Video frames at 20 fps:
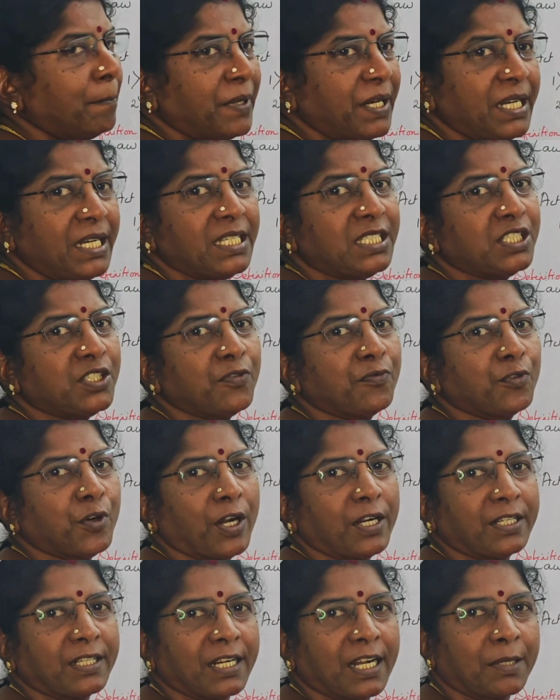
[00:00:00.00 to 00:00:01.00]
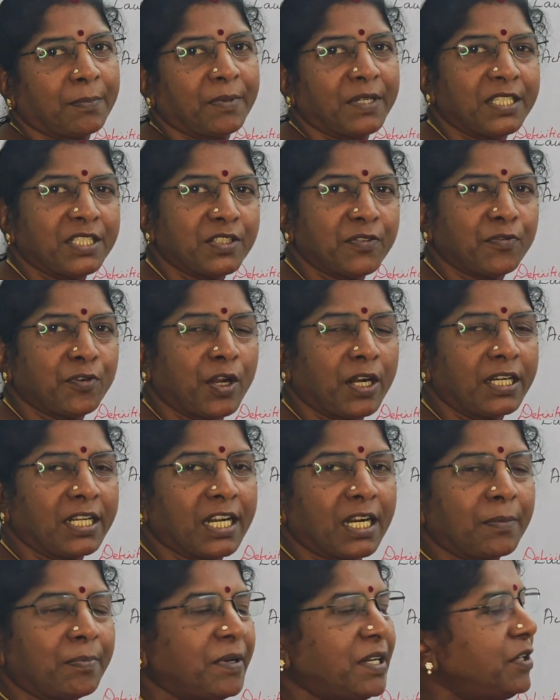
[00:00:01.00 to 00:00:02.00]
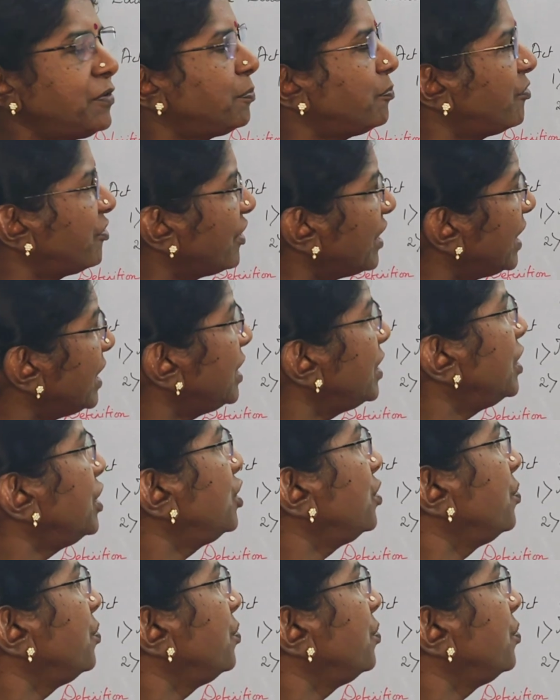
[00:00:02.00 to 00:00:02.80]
breach of contract. Breach of contract means failure